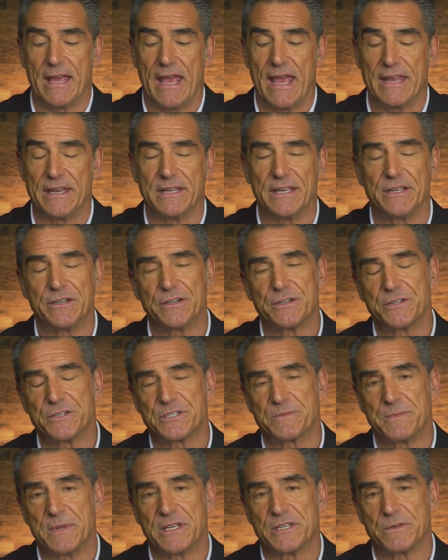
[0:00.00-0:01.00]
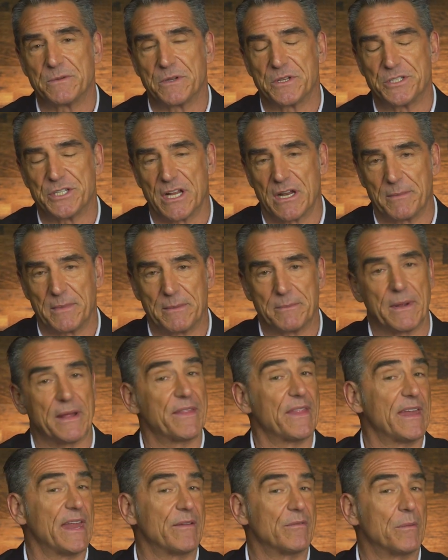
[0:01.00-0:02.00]
and introduced me to a gentleman by
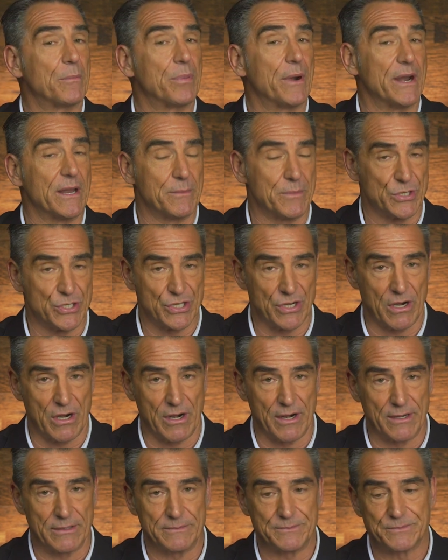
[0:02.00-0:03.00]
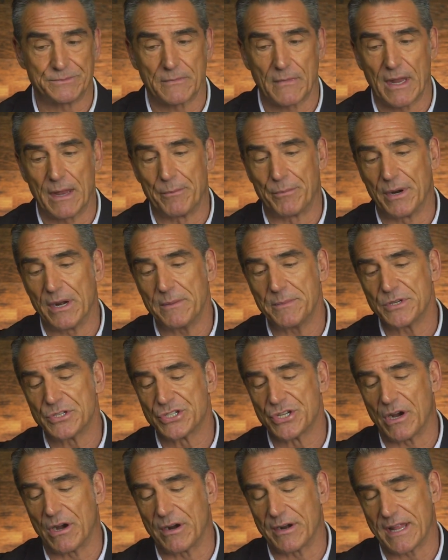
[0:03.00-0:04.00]
the name of Brendan Bouchard. And Brendan
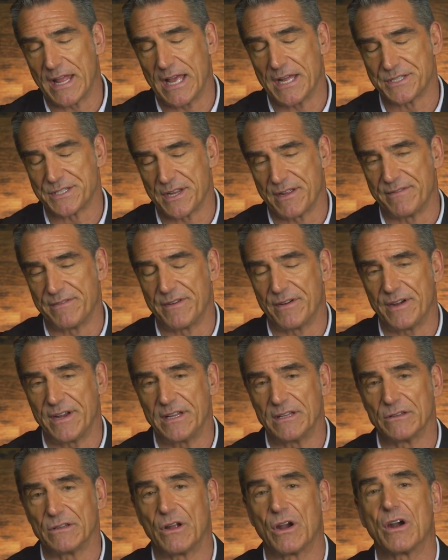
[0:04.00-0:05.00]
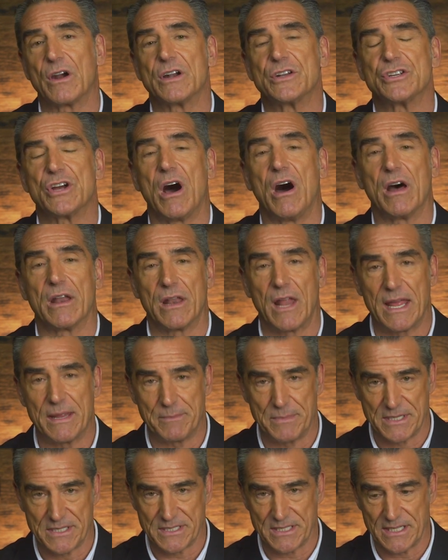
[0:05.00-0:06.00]
Bouchard has a very large online
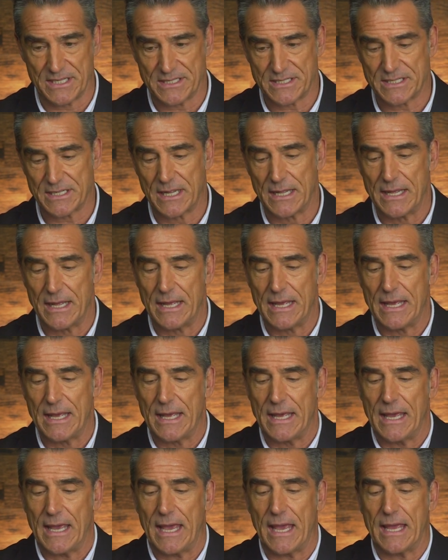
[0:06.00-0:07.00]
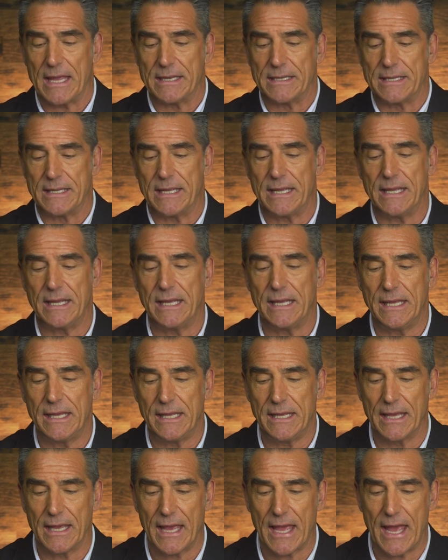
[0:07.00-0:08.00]
business, and
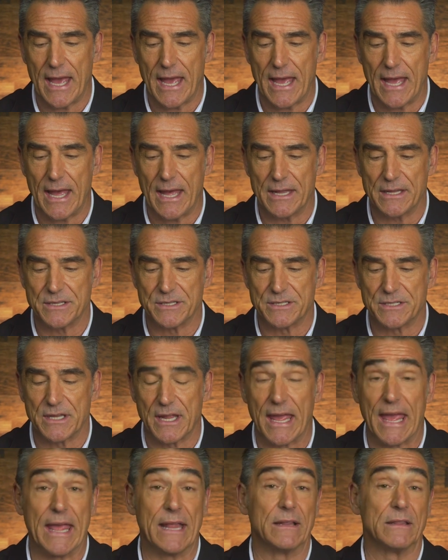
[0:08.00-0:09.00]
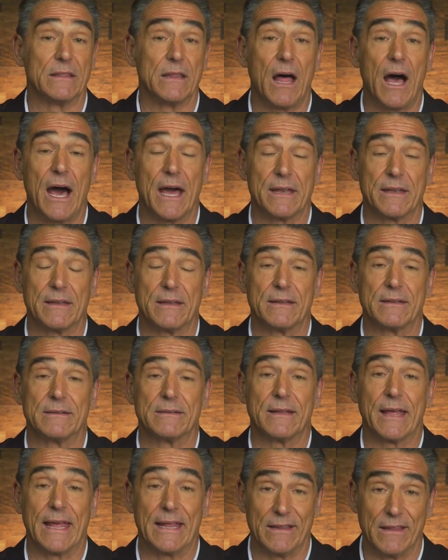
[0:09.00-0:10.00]
he has a lot
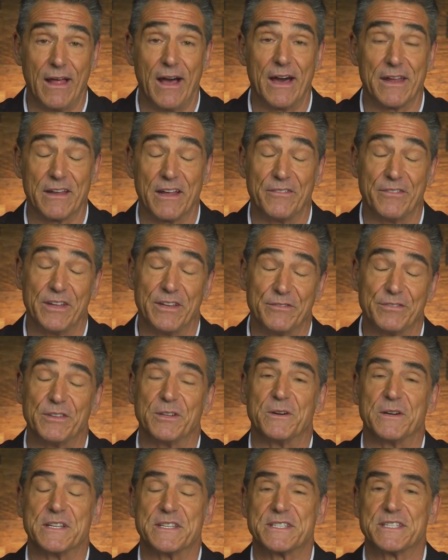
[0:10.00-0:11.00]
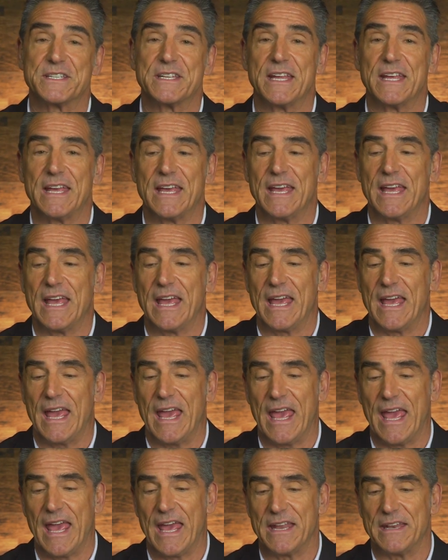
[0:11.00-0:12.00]
of influence,
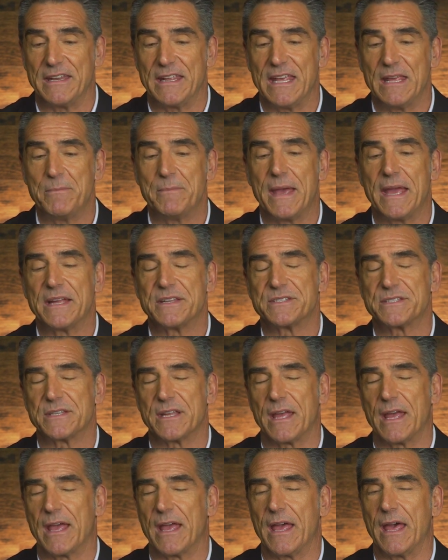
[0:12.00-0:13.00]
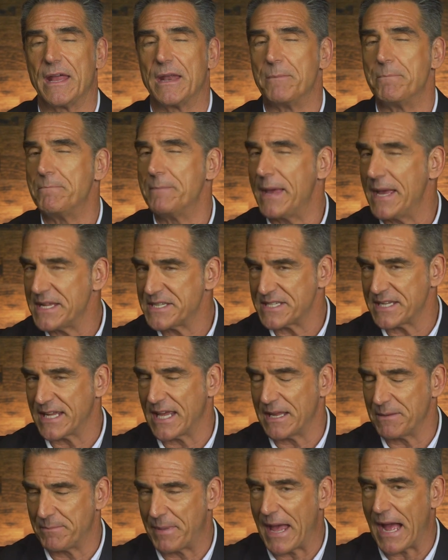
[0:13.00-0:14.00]
and he makes an amazing
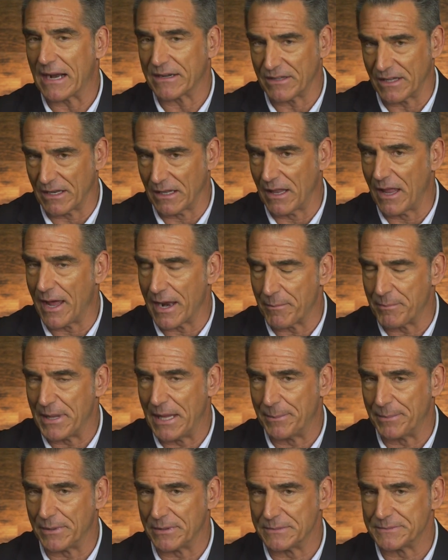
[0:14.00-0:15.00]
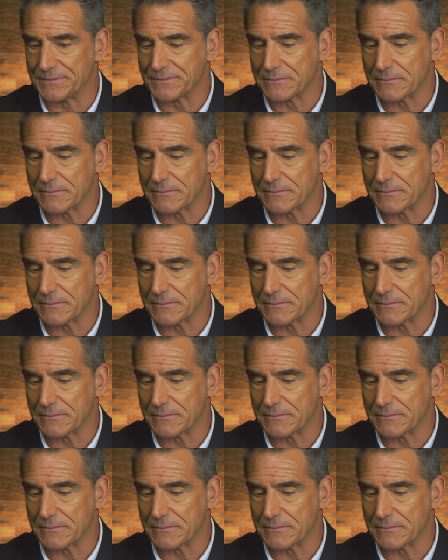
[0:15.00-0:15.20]
impact on a lot of people.